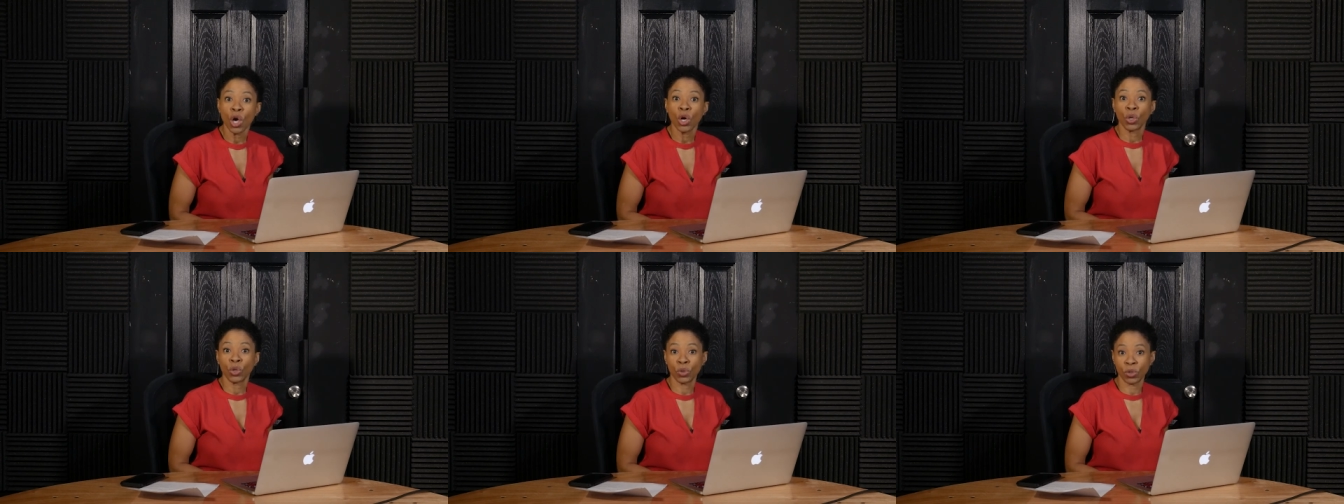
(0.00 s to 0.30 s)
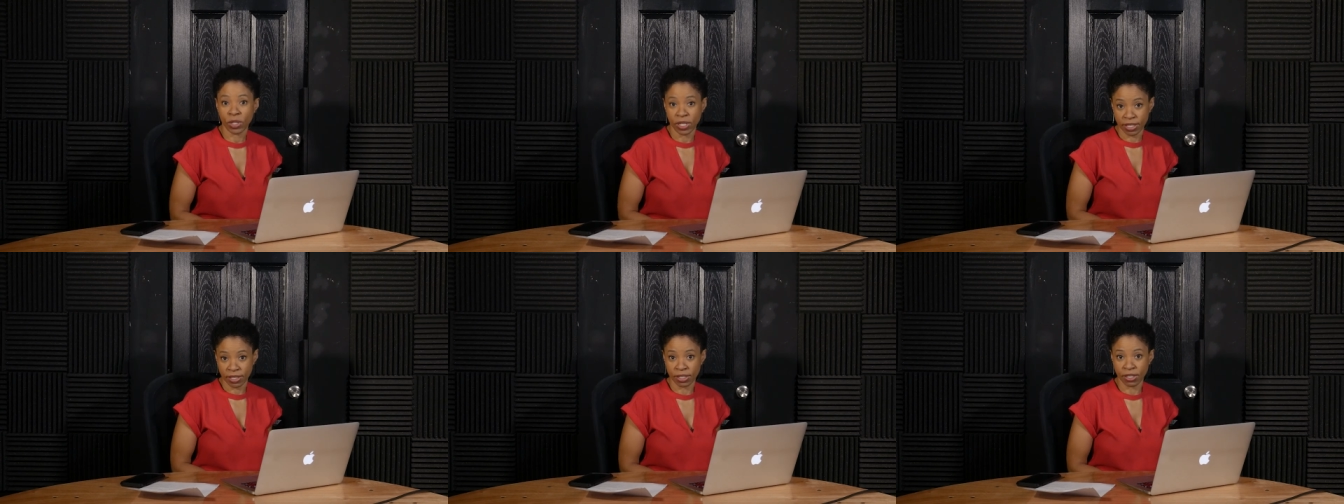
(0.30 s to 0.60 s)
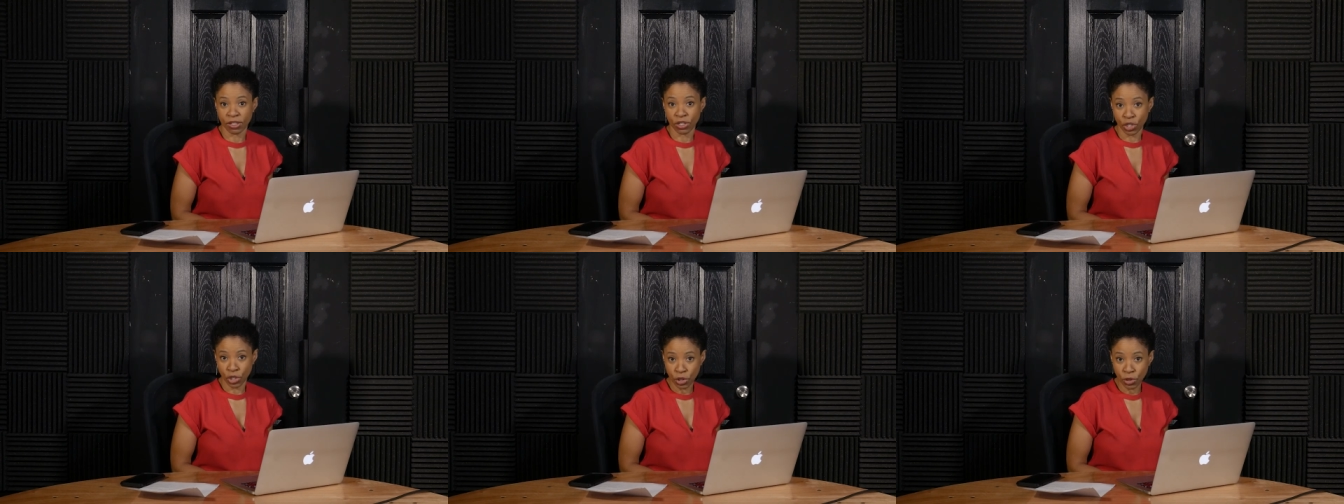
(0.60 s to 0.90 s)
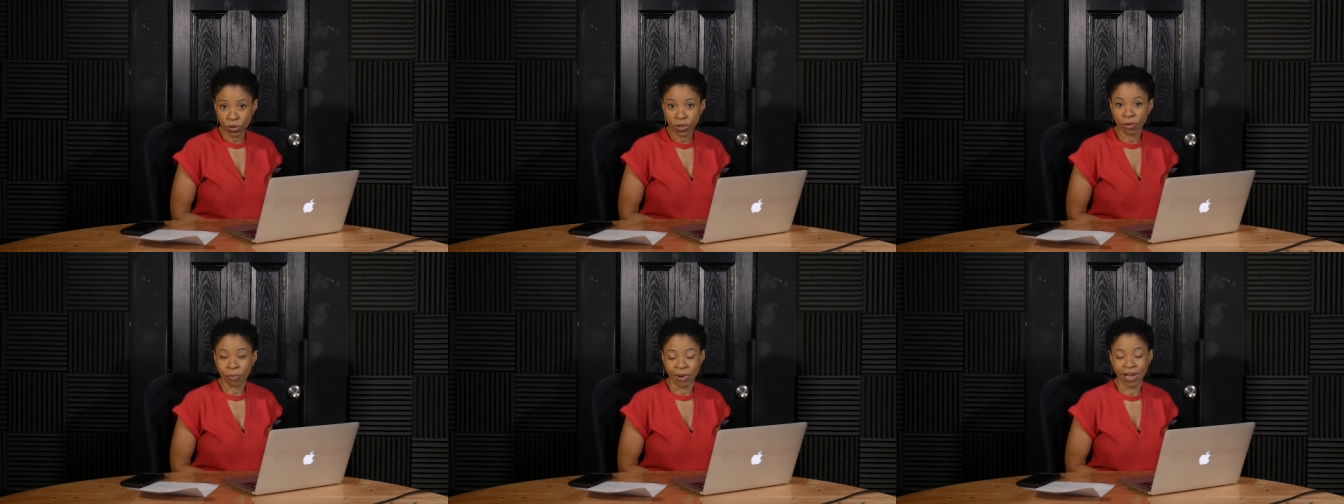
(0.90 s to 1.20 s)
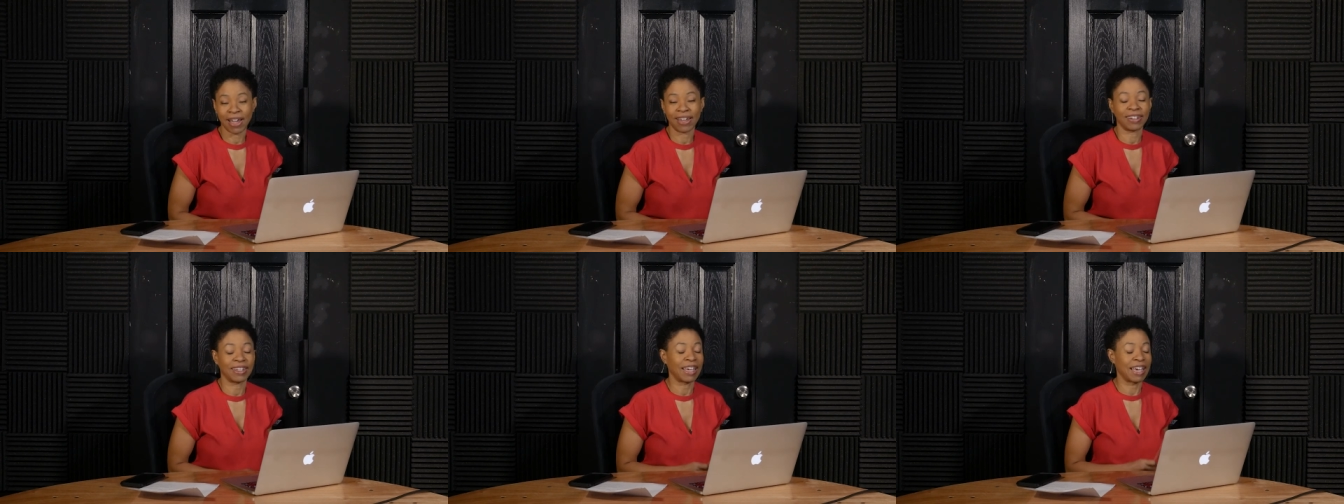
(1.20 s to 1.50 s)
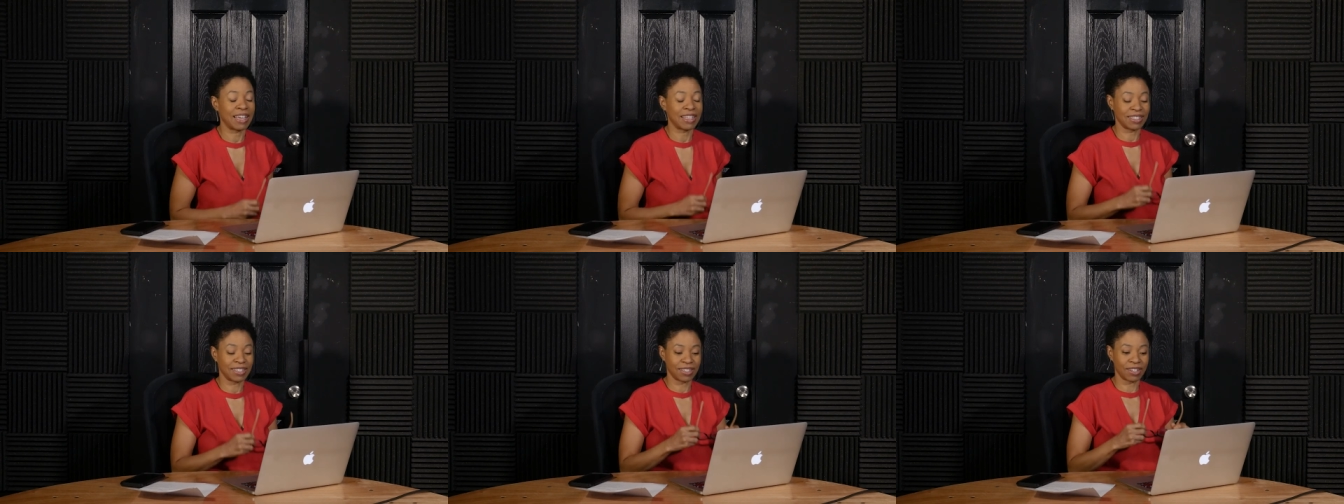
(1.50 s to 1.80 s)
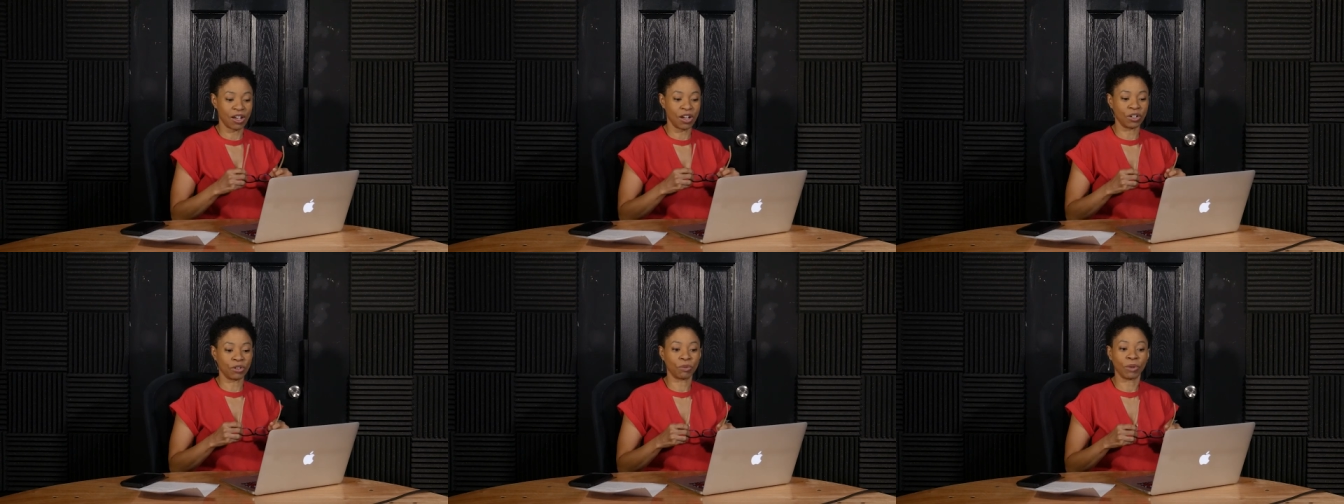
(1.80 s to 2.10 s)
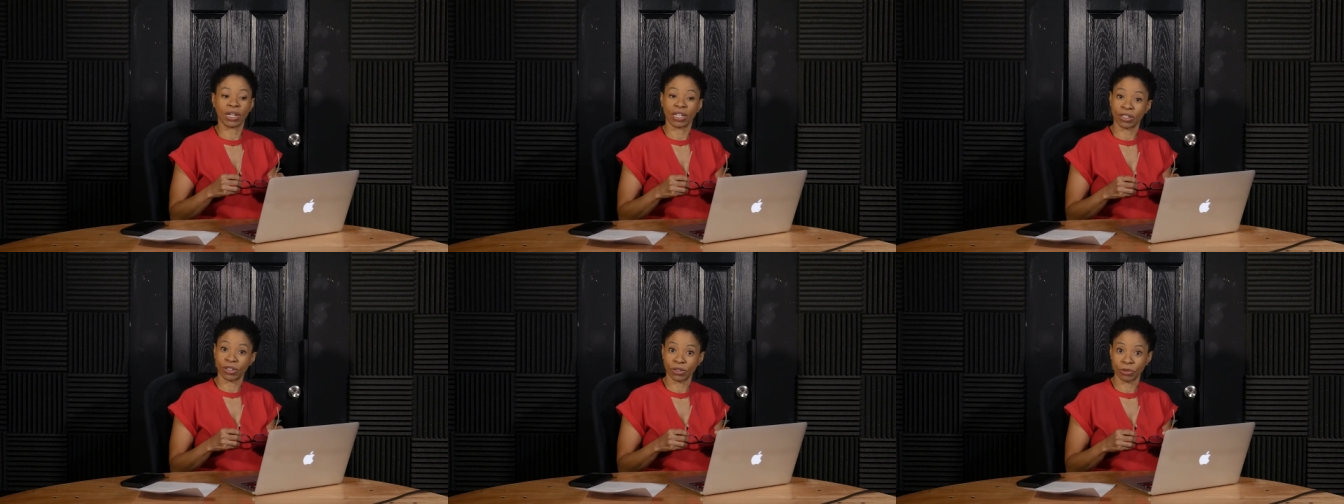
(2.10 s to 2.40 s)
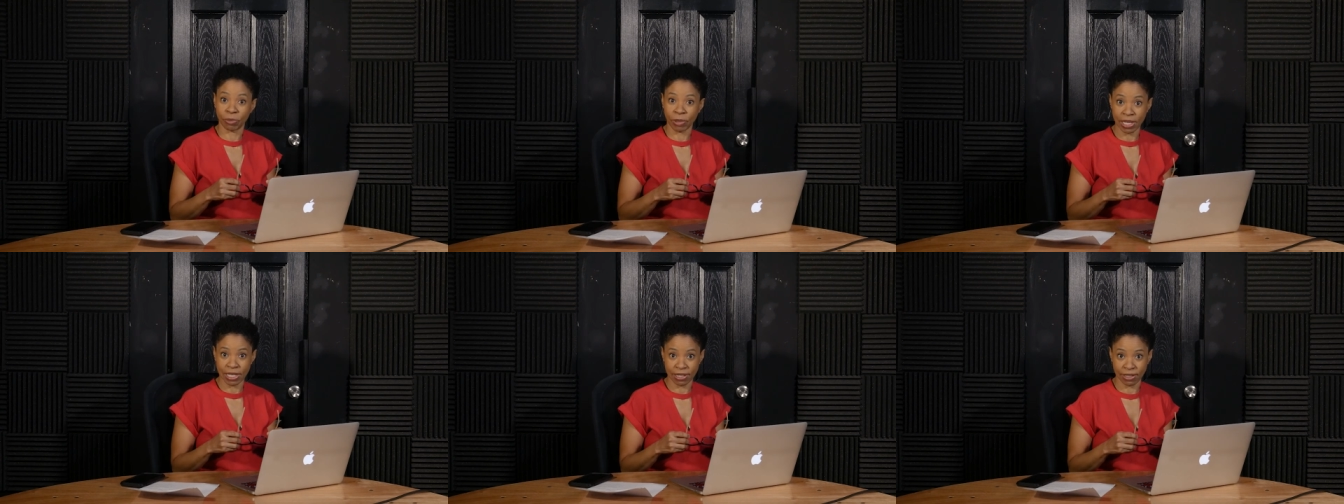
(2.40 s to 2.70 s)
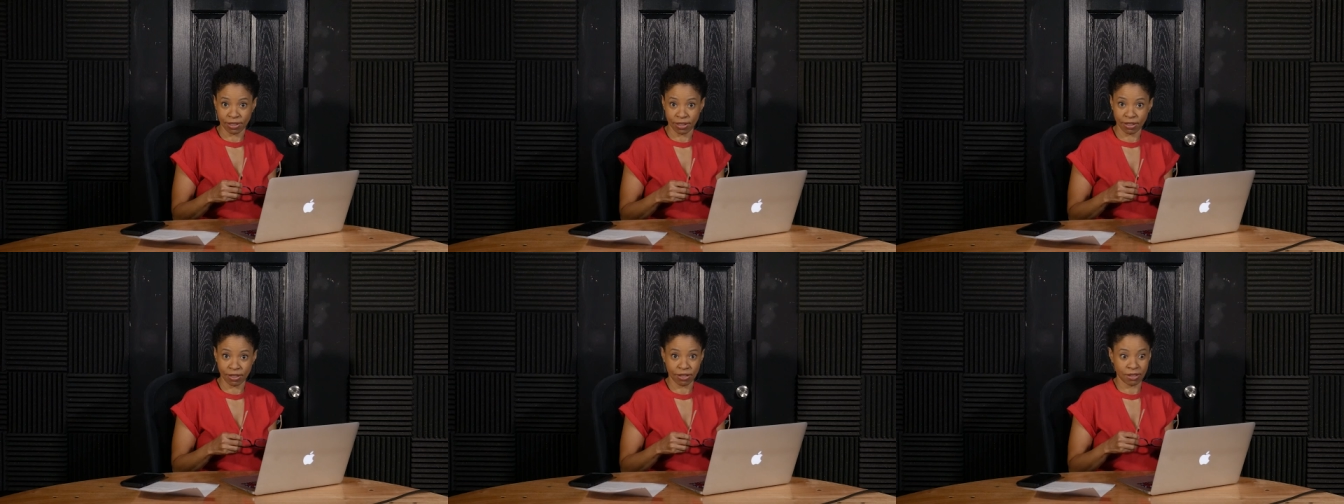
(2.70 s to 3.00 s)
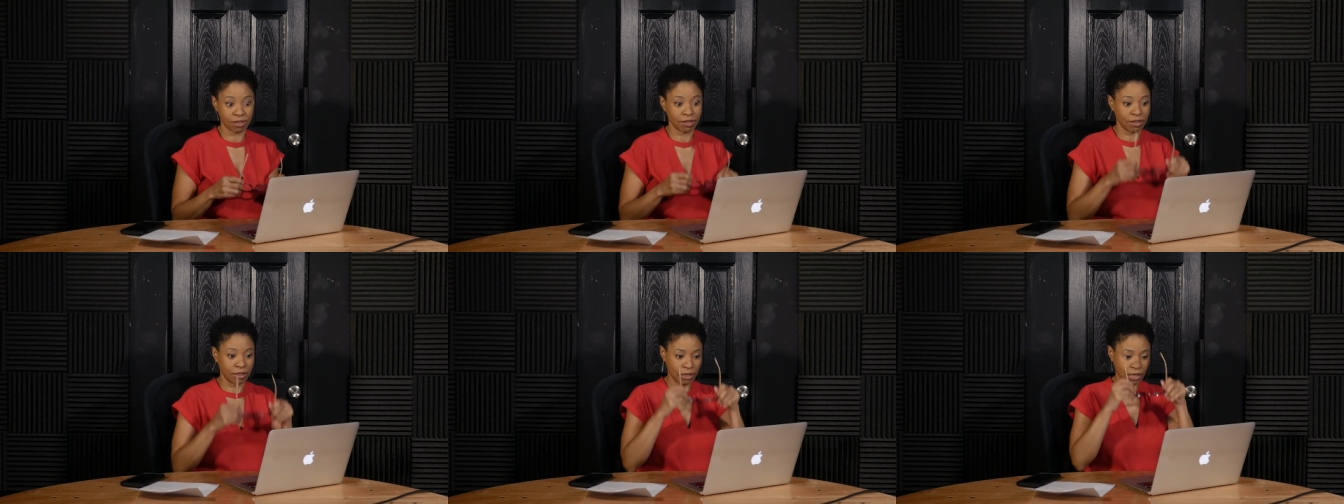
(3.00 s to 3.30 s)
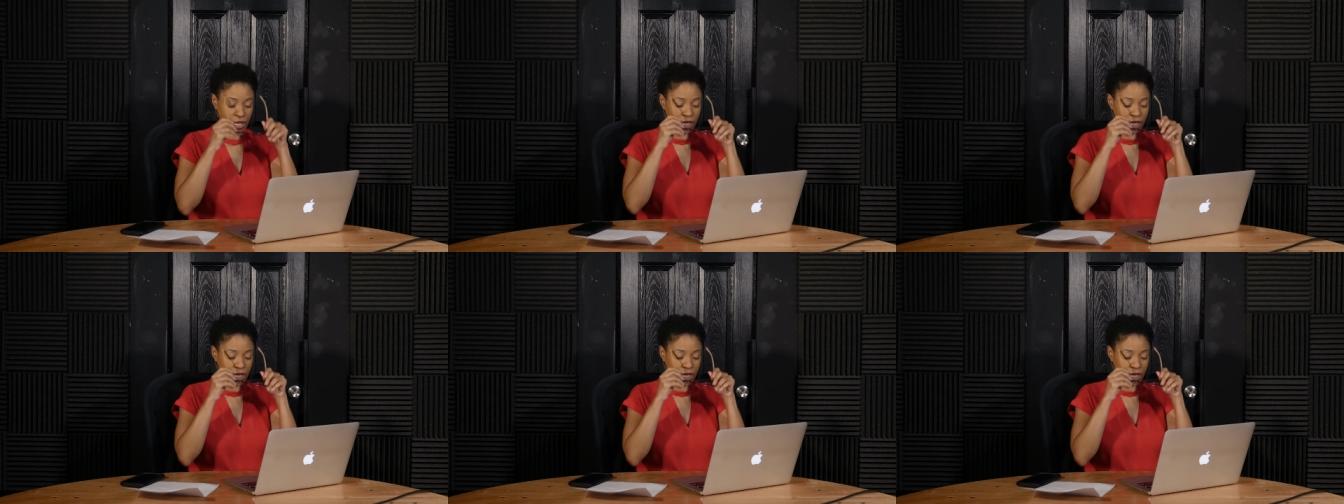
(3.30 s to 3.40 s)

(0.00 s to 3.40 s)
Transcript: who listen to the podcast on a regular basis.